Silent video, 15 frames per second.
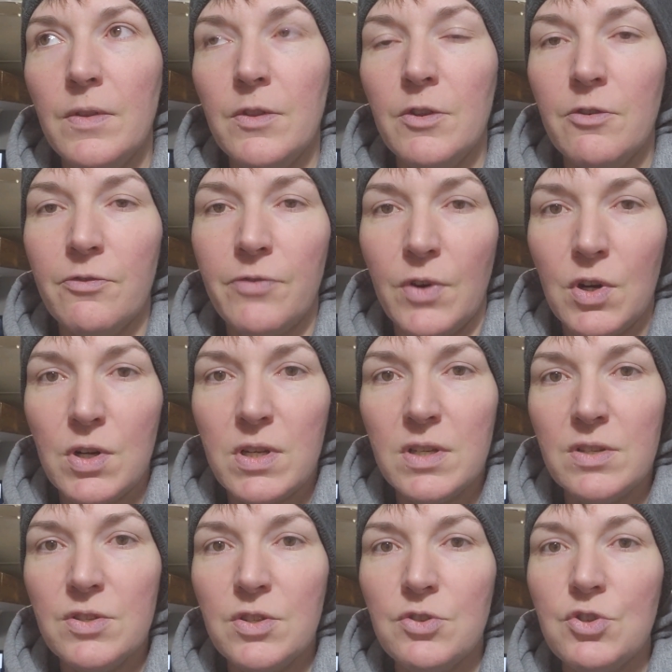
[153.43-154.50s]
the
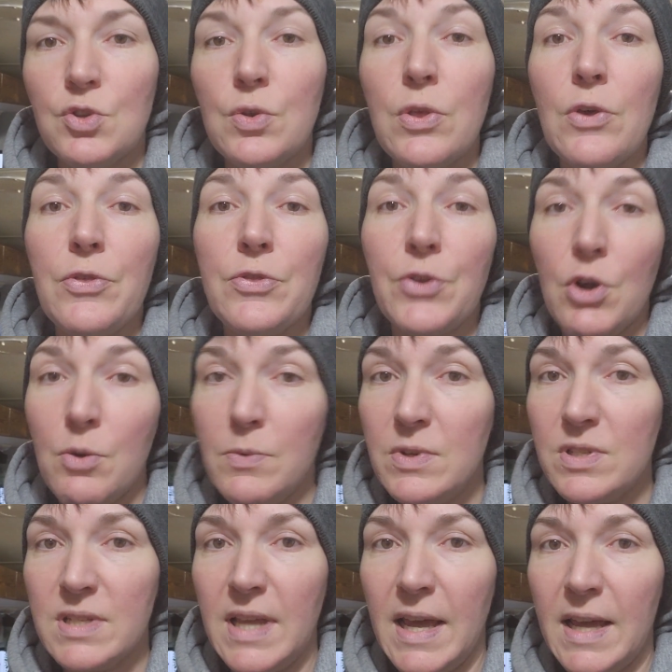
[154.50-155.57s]
furnace to the
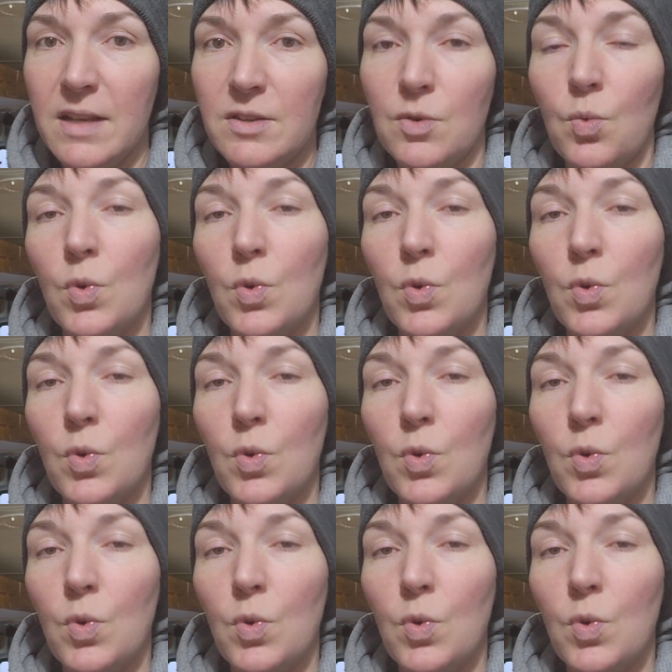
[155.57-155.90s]
thermostat